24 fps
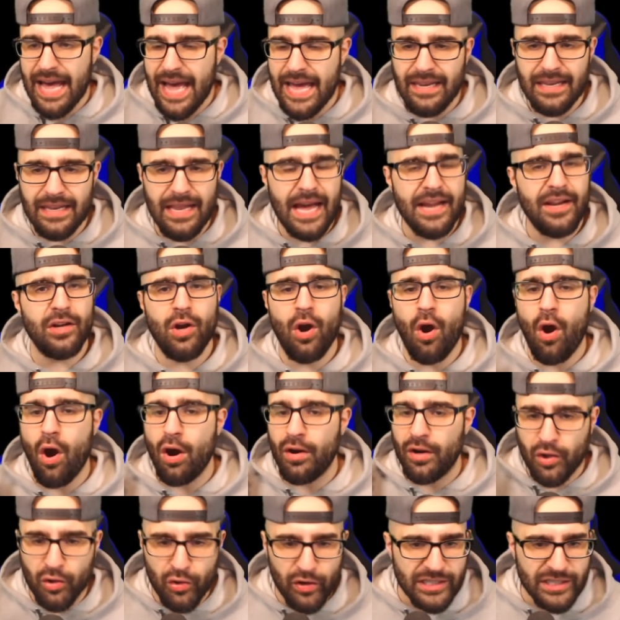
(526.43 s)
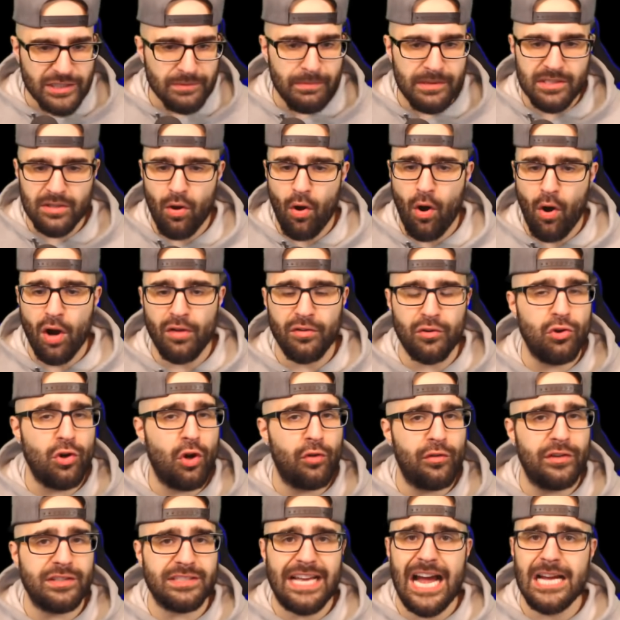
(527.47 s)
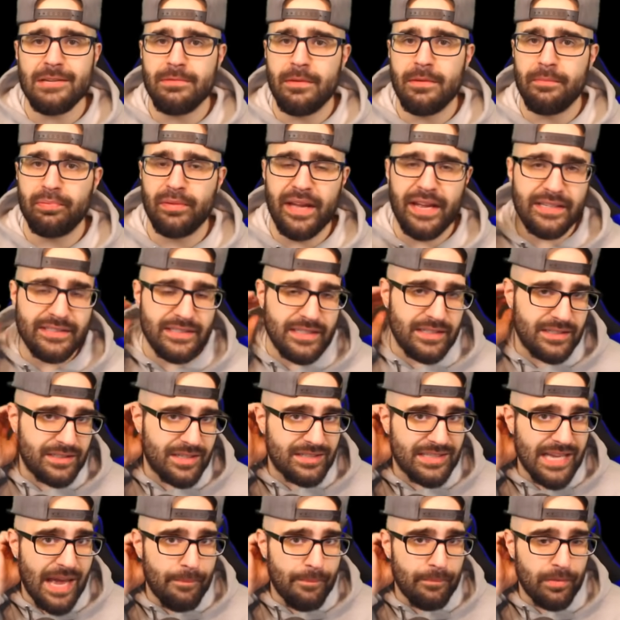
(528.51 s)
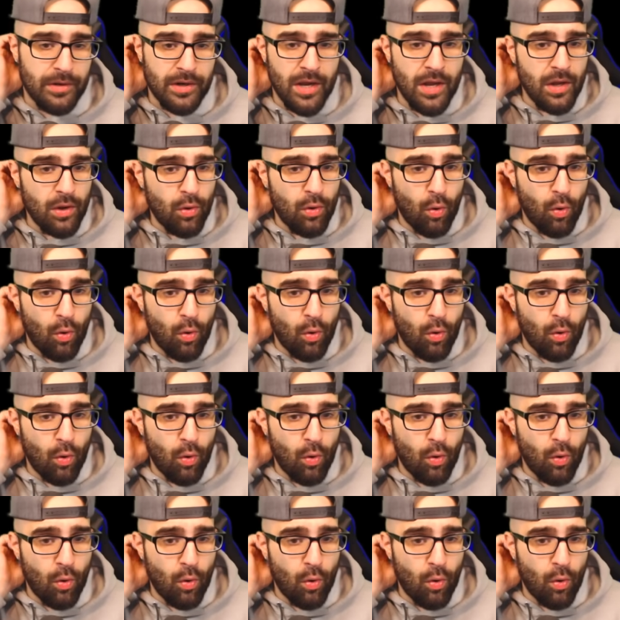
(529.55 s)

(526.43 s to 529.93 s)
a headliner card, a Christmas card. You know this guy's been playing since December